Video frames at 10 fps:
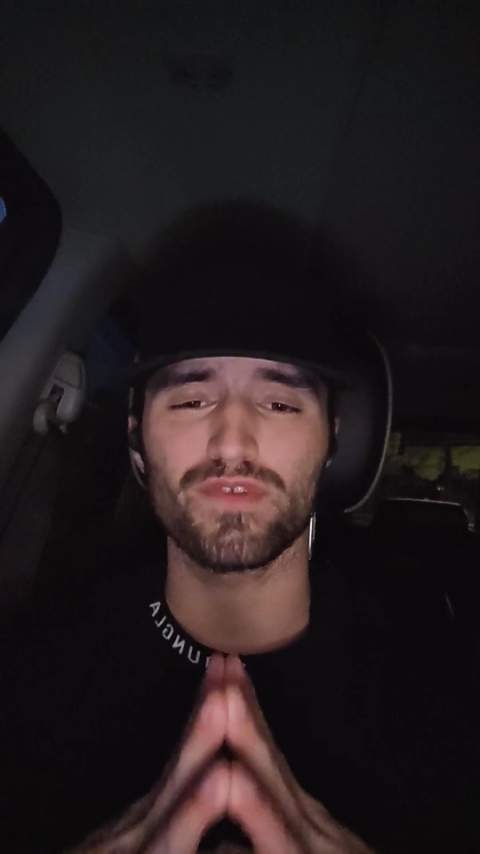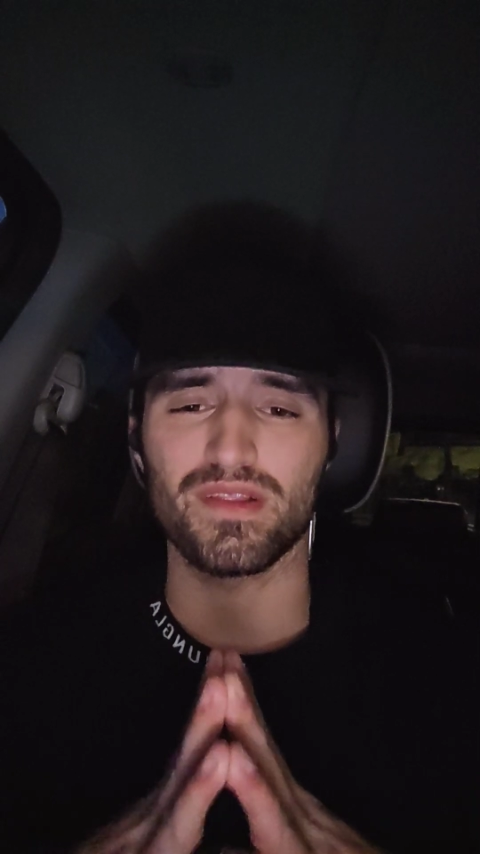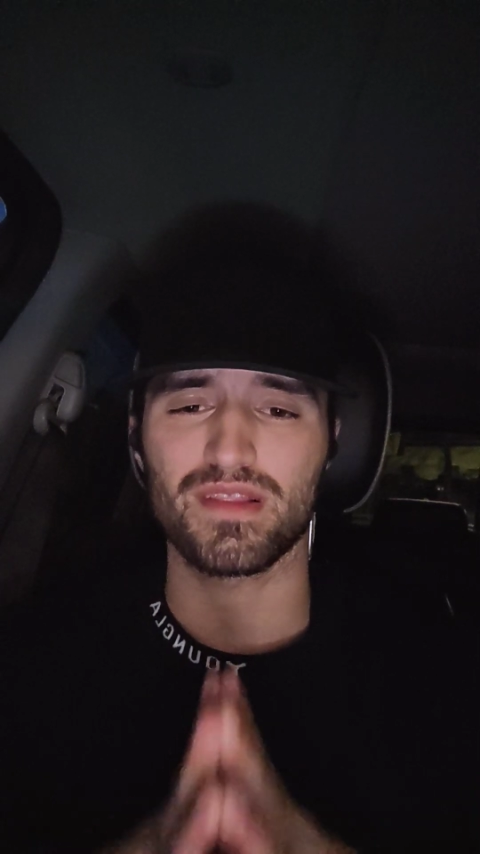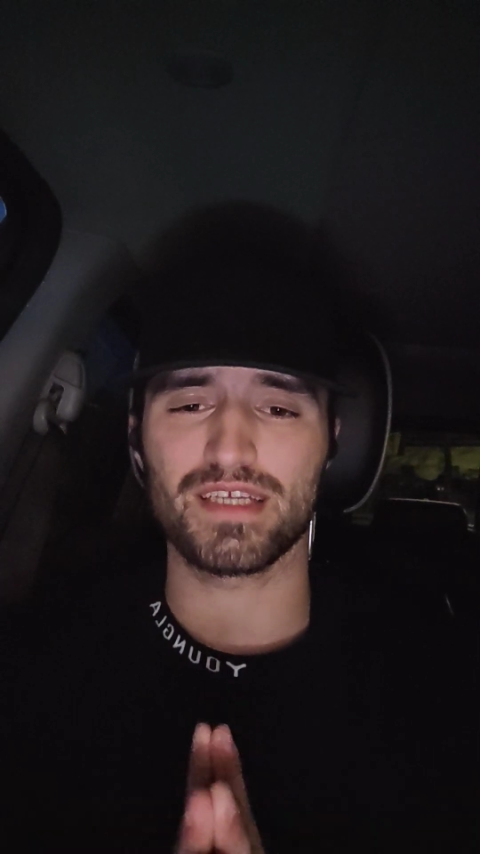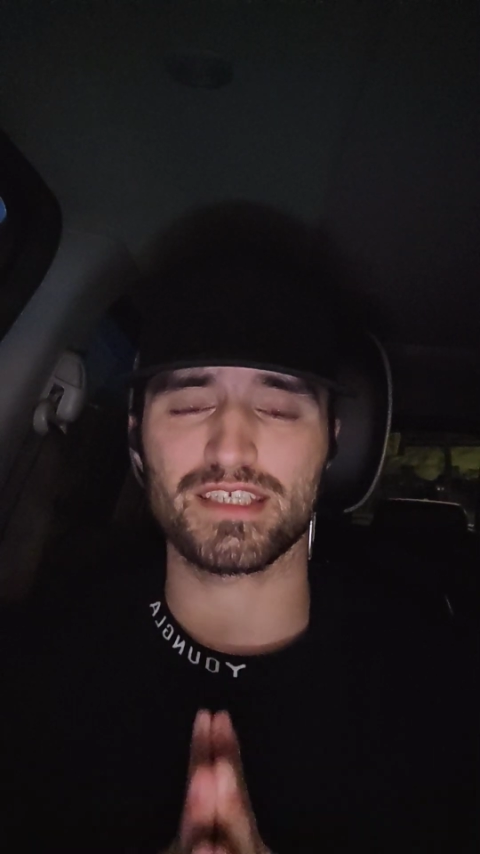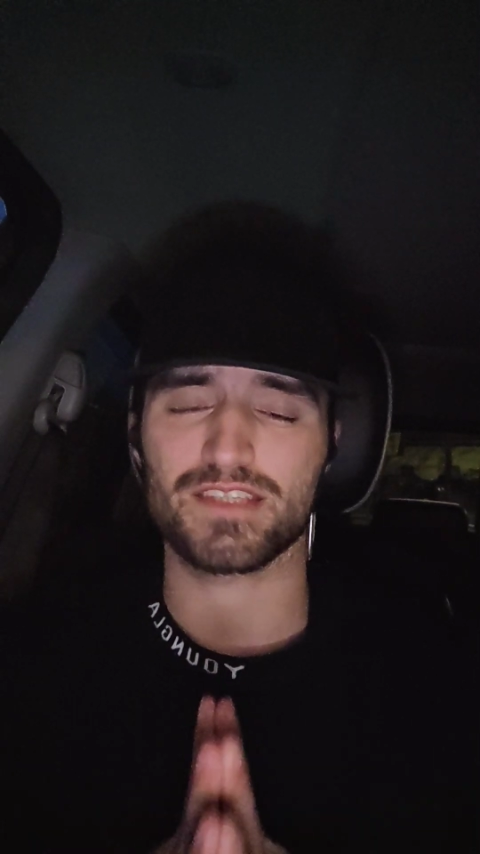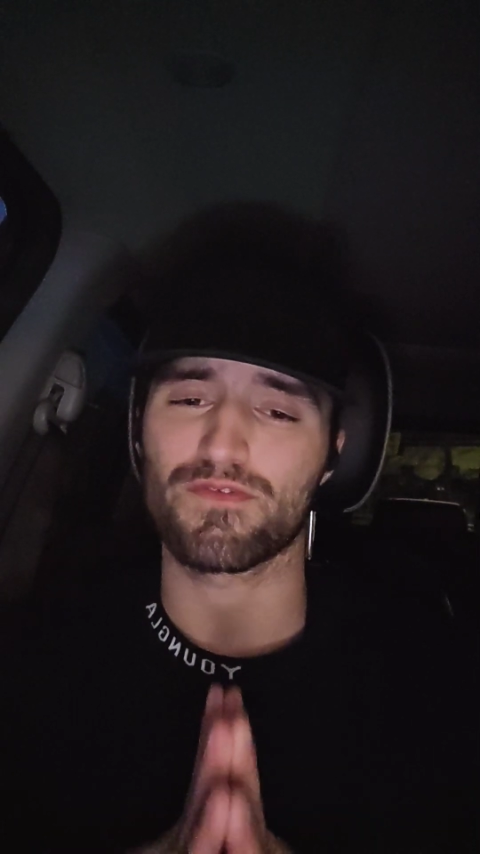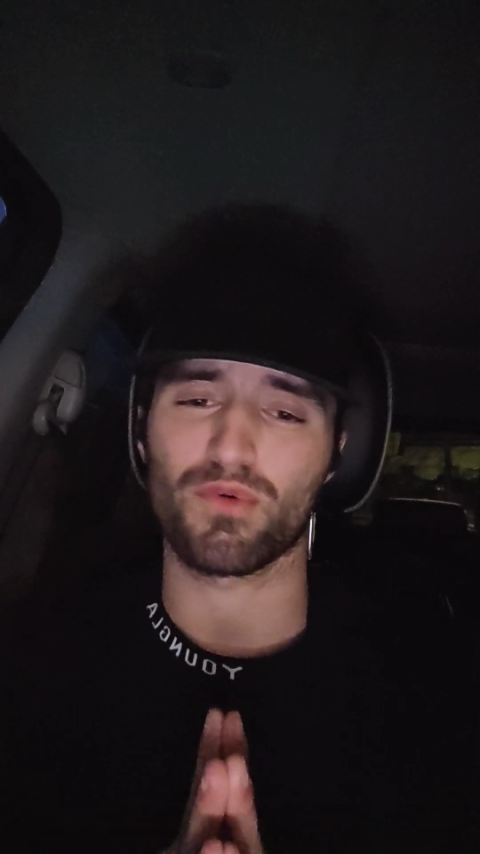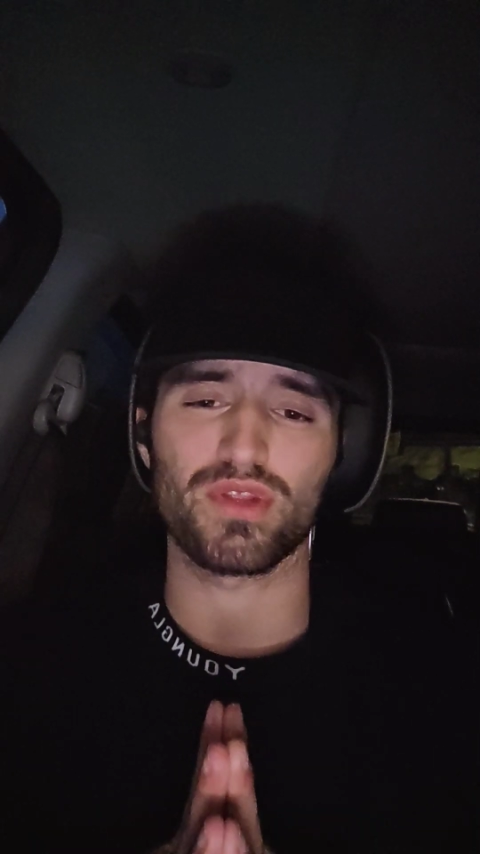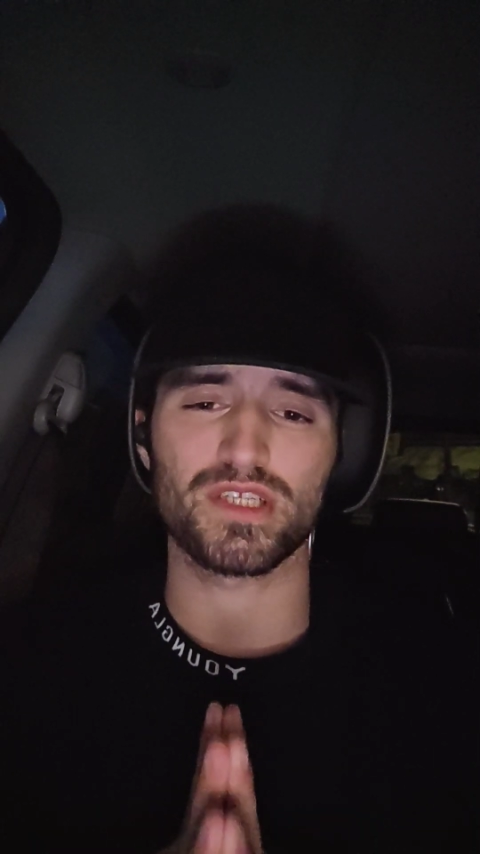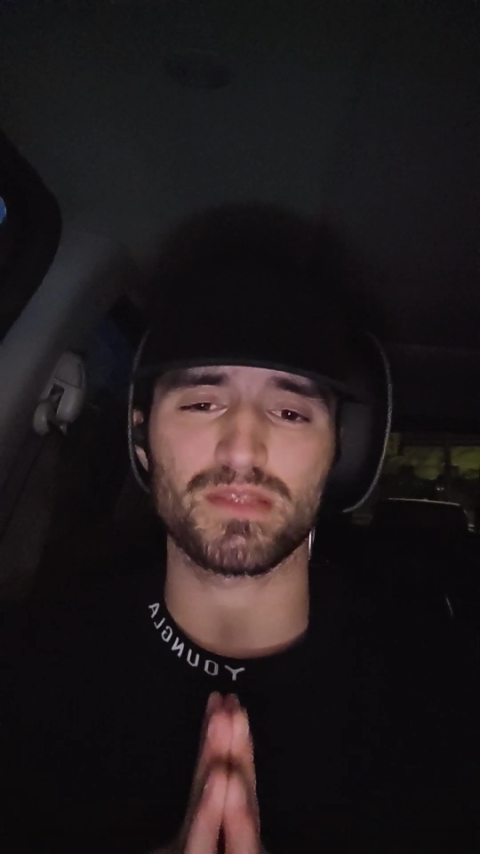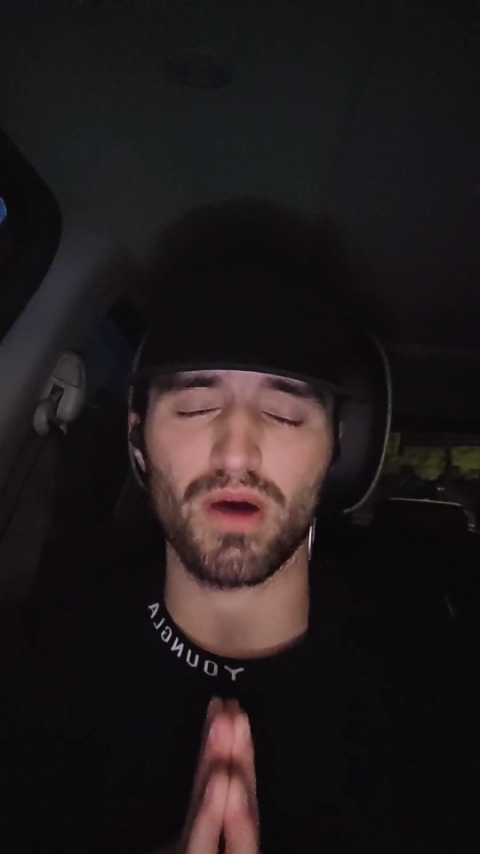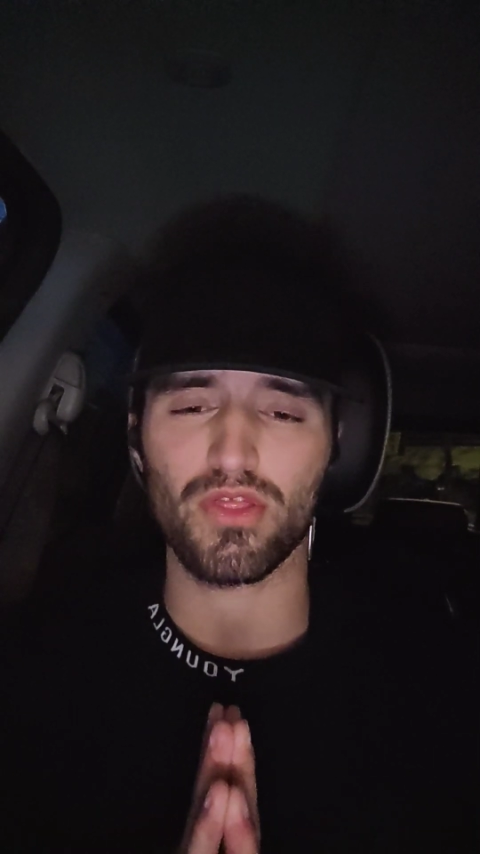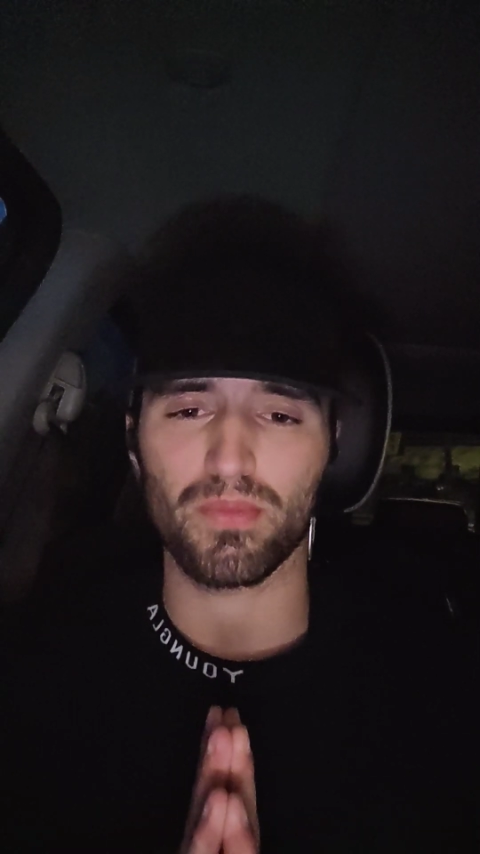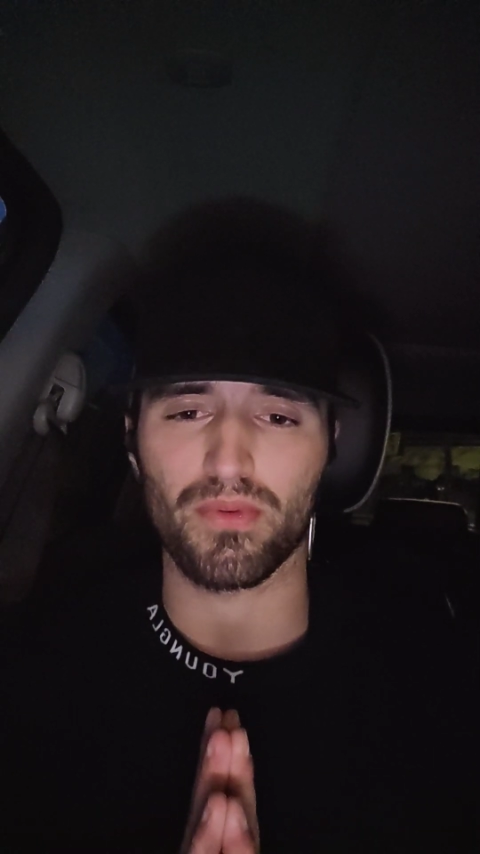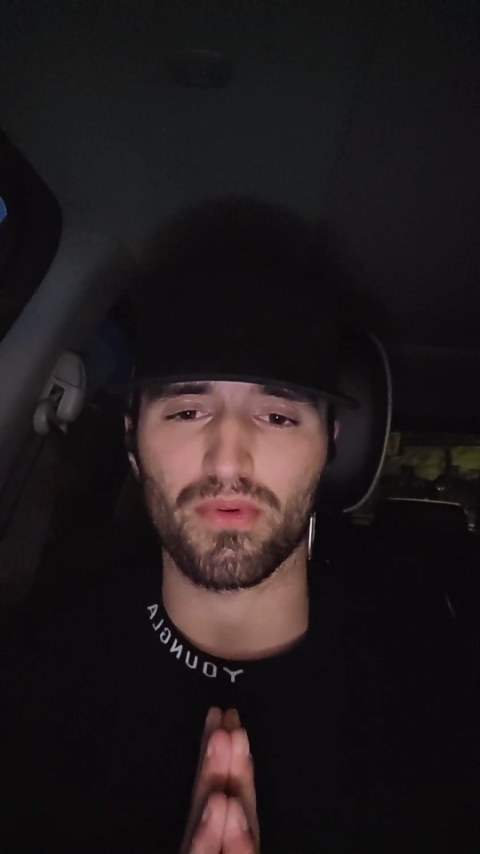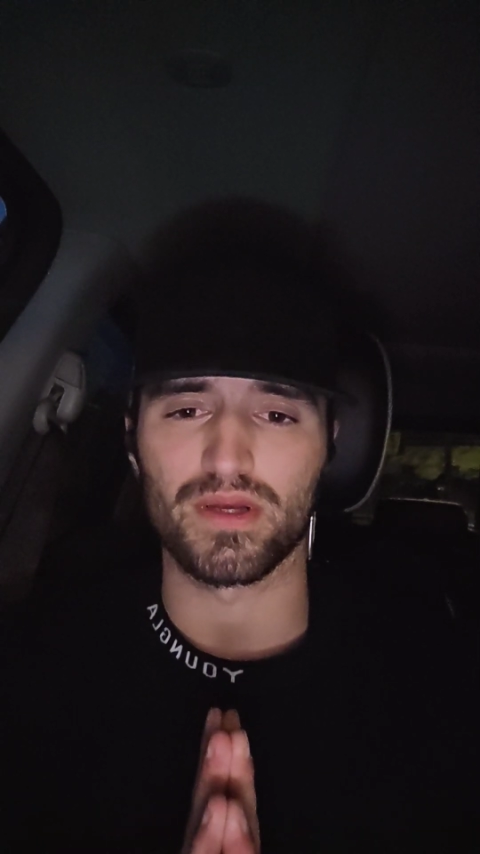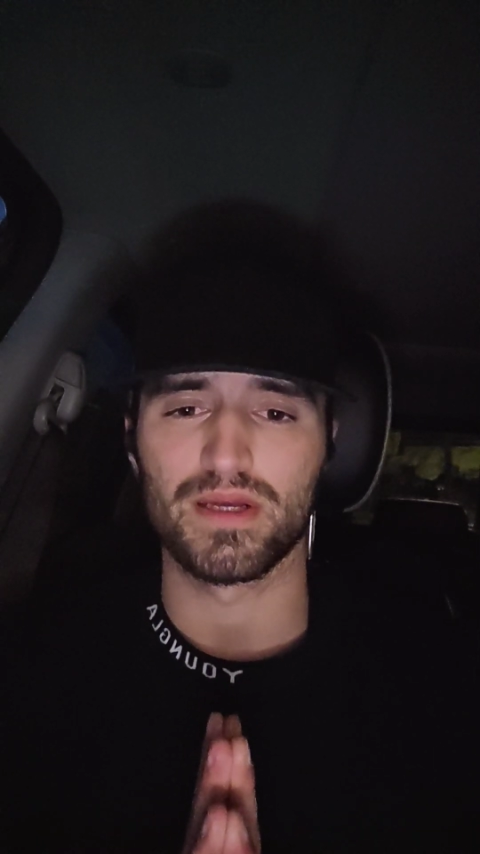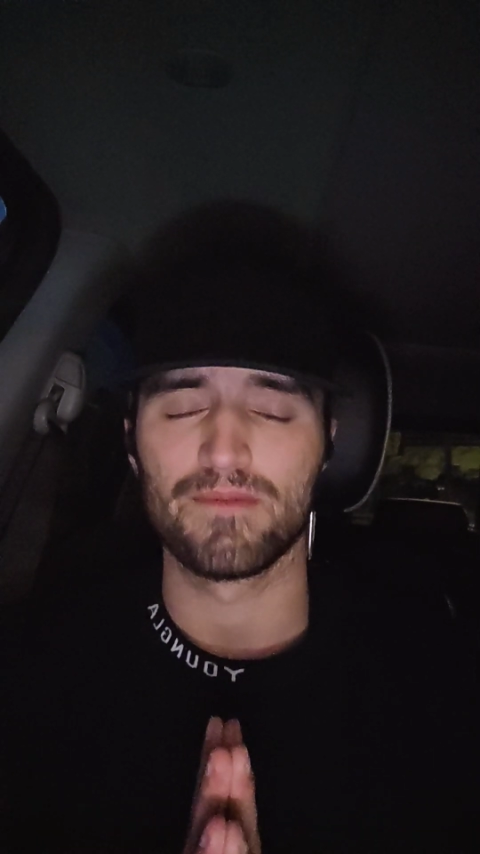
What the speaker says: list for this motherboard.